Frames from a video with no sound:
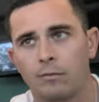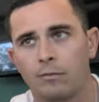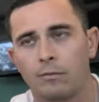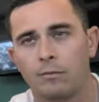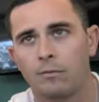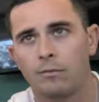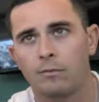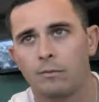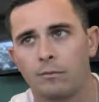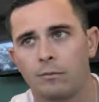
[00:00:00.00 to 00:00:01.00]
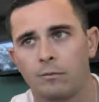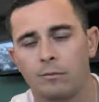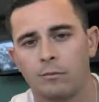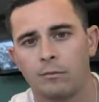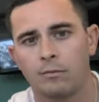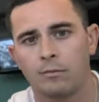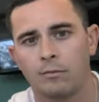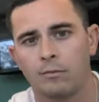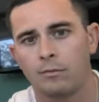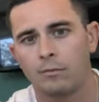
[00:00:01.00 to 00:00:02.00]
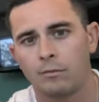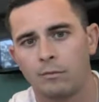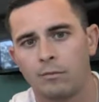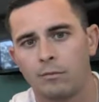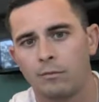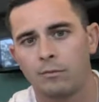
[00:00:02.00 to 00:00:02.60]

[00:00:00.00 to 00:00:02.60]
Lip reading: [no speech]